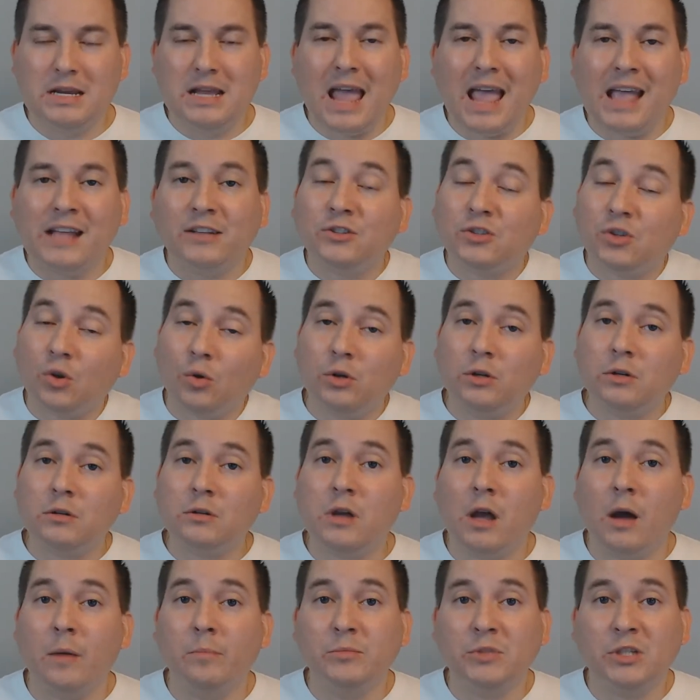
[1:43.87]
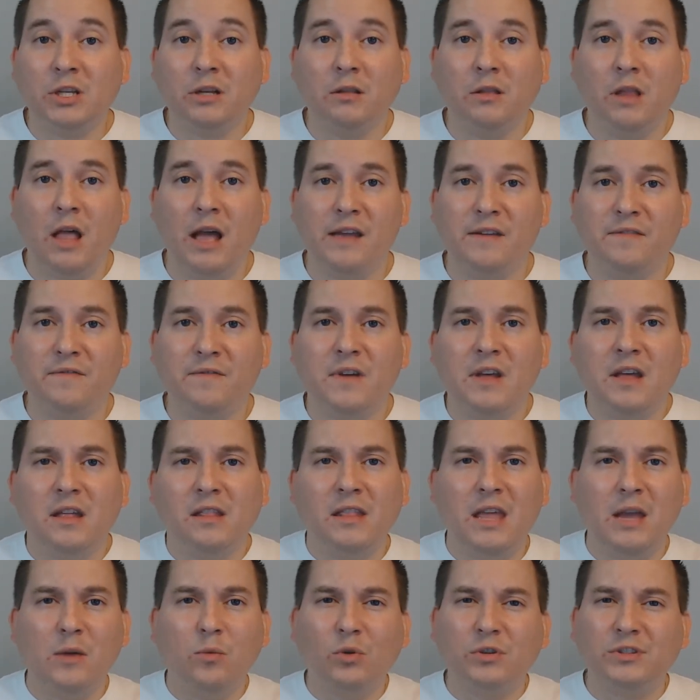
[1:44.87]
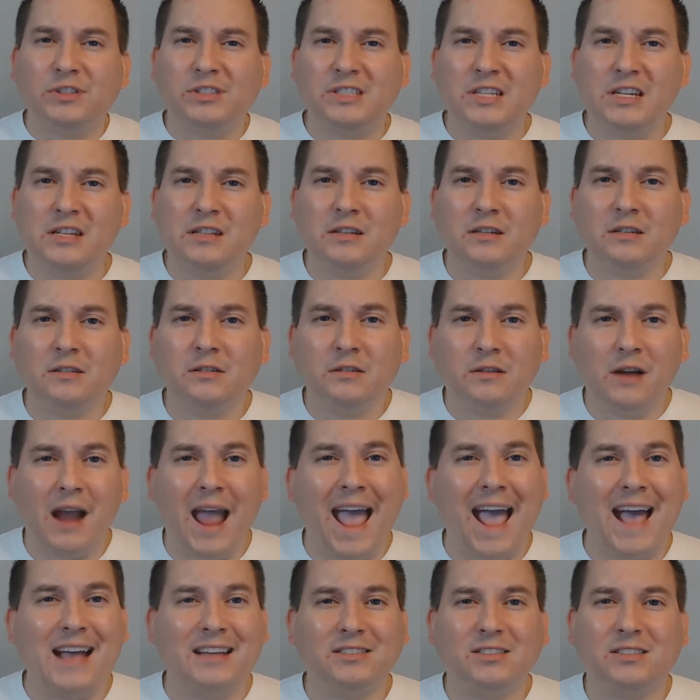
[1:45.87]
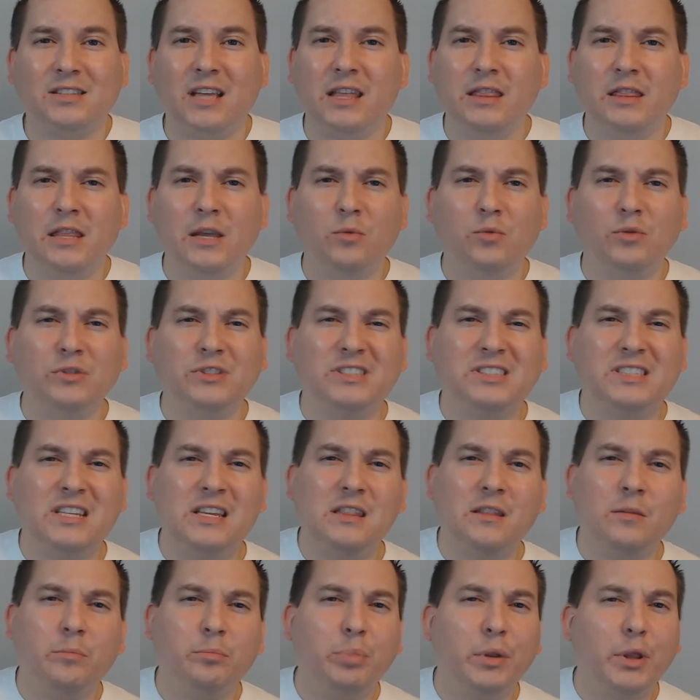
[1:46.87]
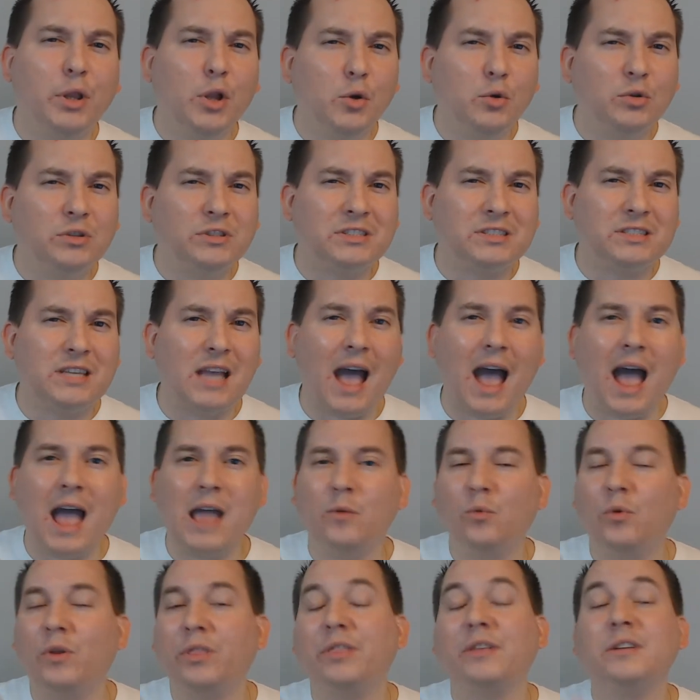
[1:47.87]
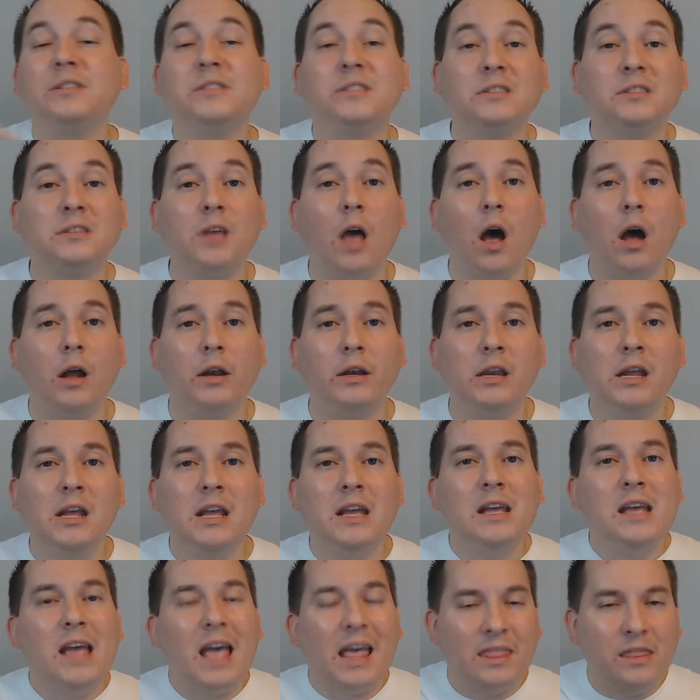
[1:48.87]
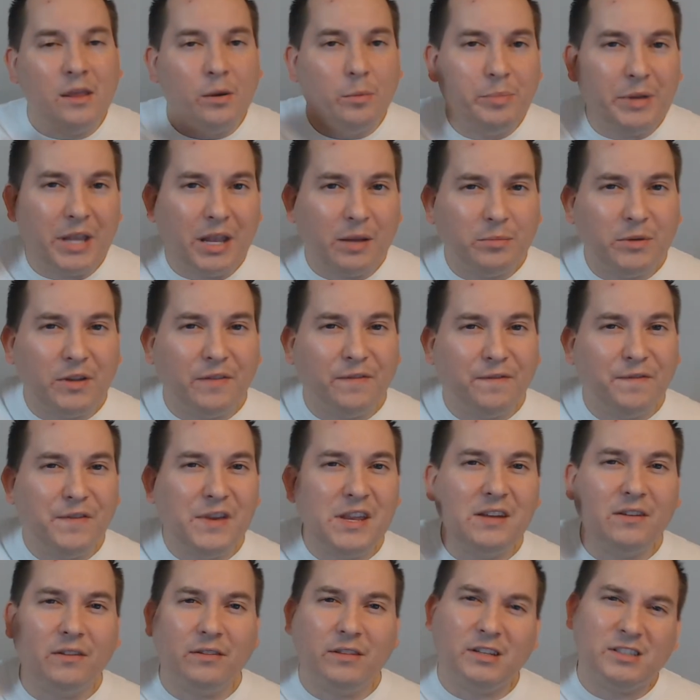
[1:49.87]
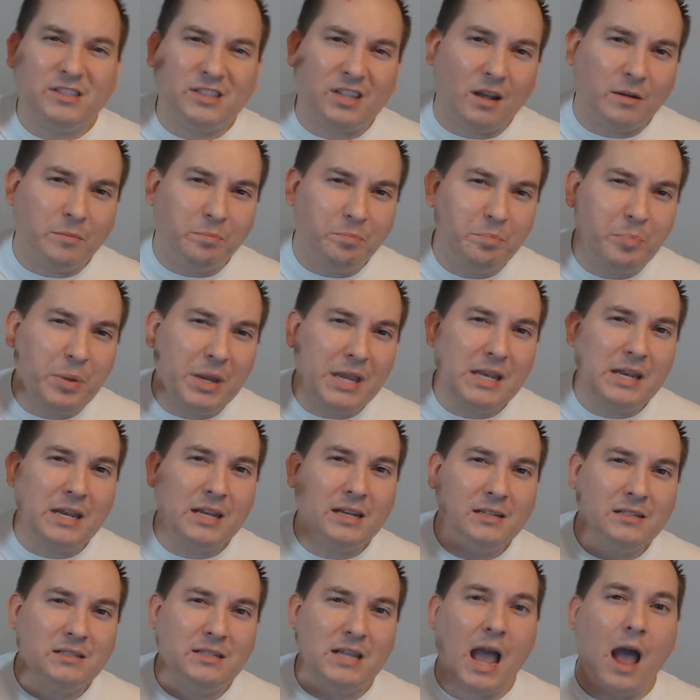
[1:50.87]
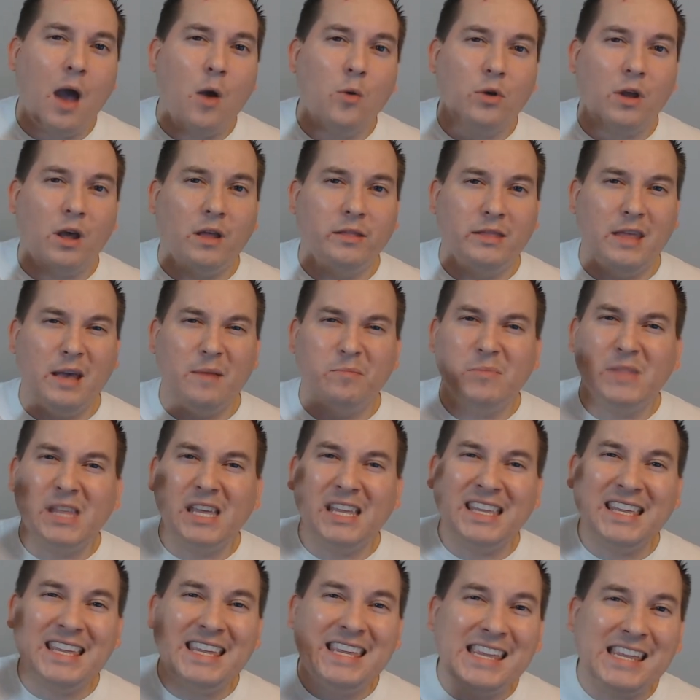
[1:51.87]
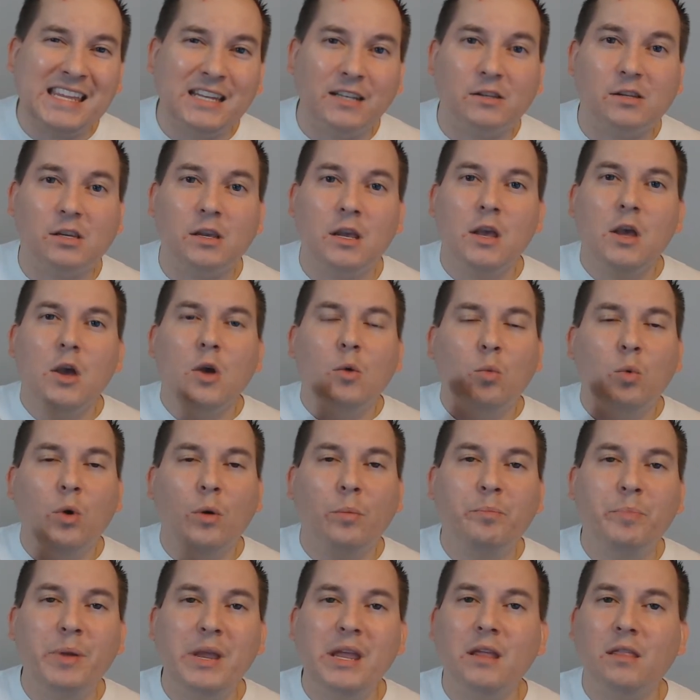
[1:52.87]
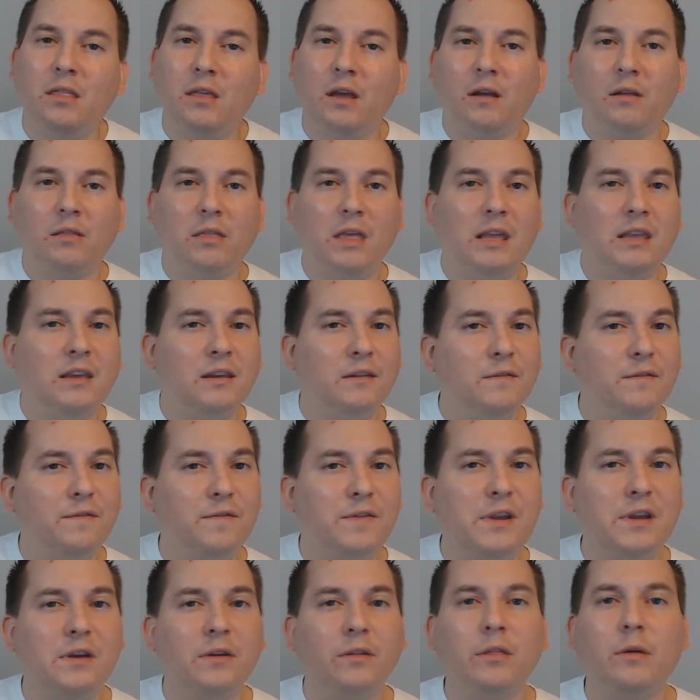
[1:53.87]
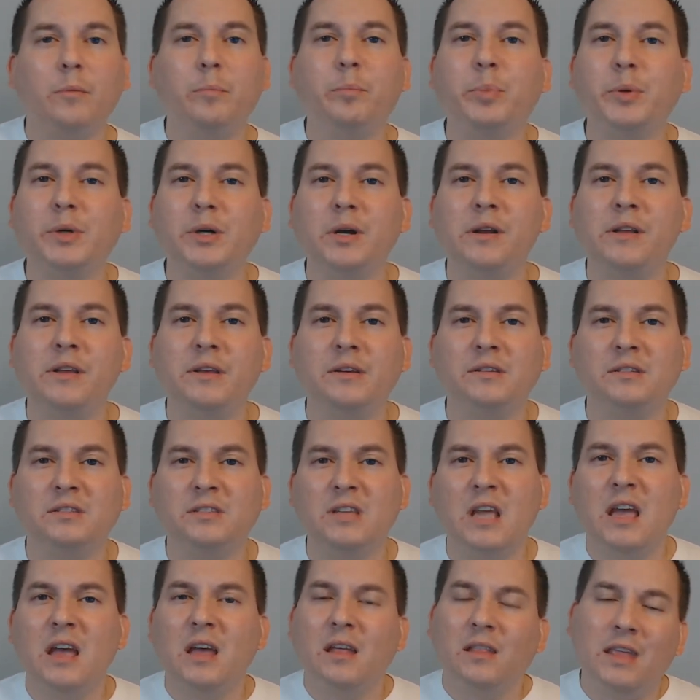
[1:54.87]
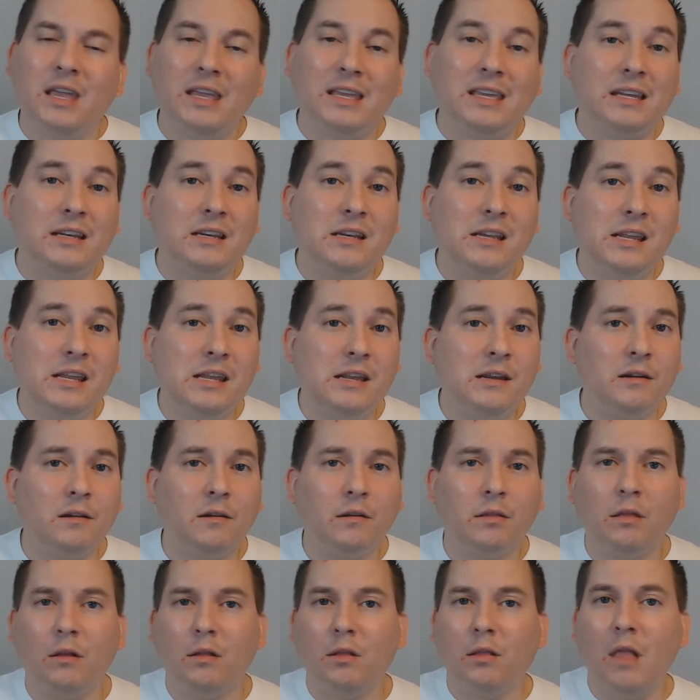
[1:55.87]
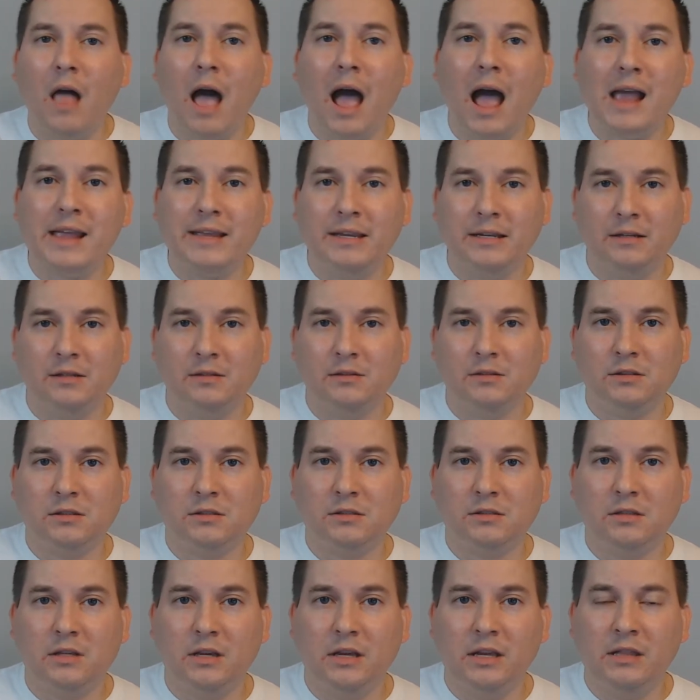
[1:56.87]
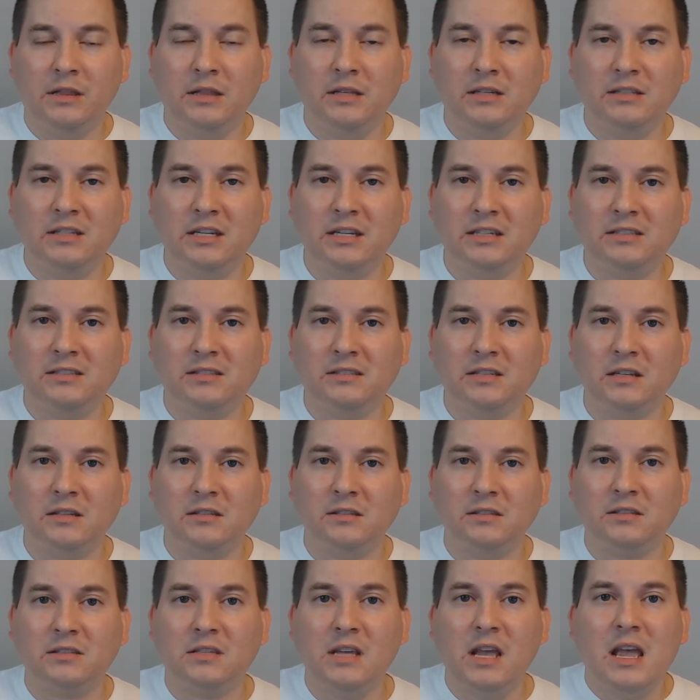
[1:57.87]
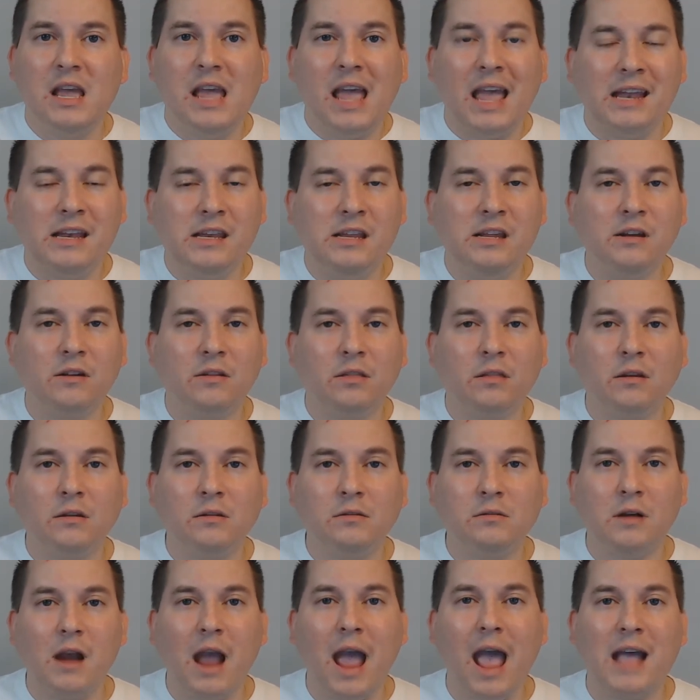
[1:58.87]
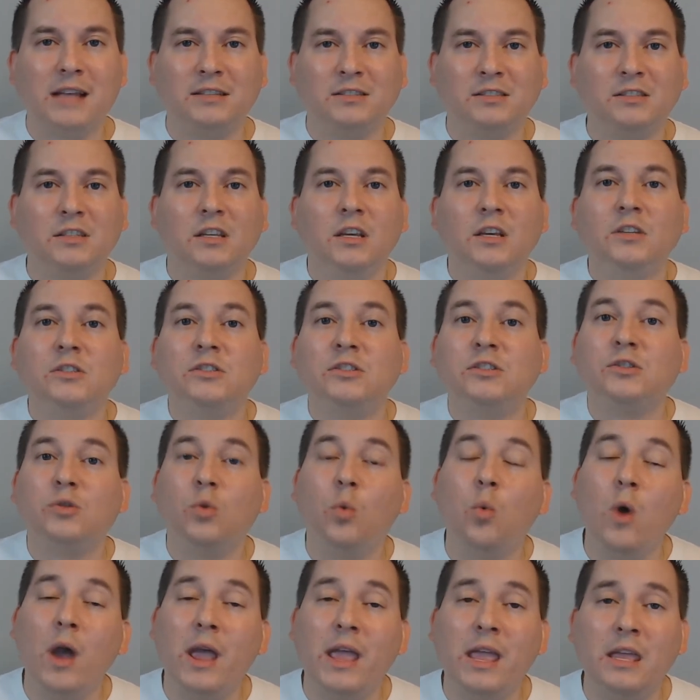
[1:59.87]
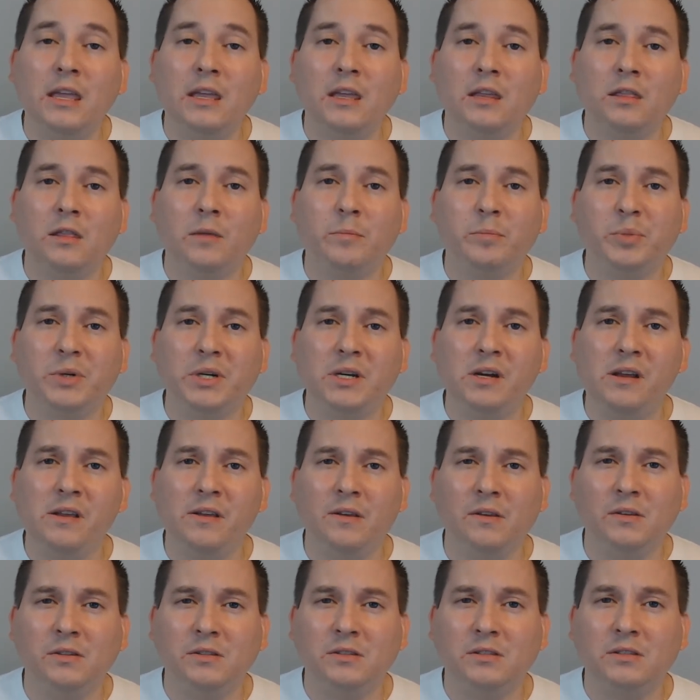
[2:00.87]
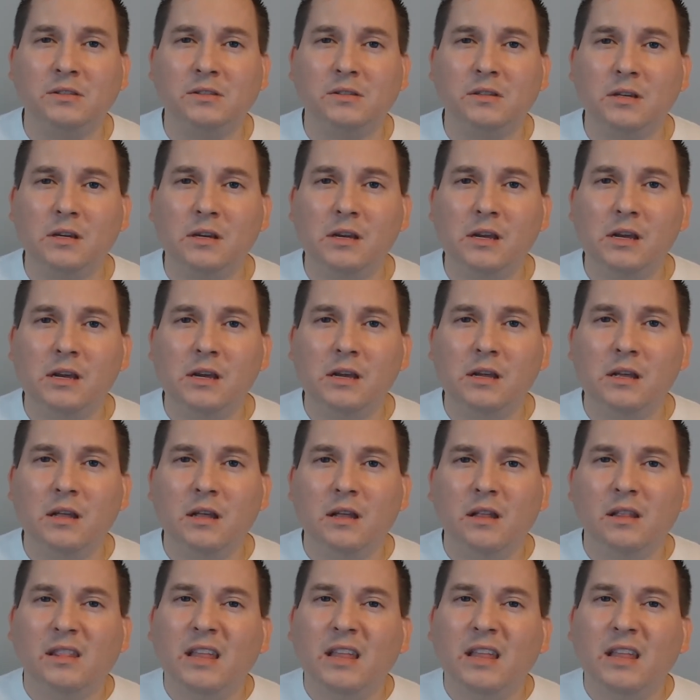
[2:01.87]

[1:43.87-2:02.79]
And so it'll come to life. They will see the grass and they will see the blue sky with the sun, and they'll be able to feel the sun beating down on them. The heat will be there. They can feel the breeze. They can hear the lions in the distance and hear the grass swaying in the breeze. They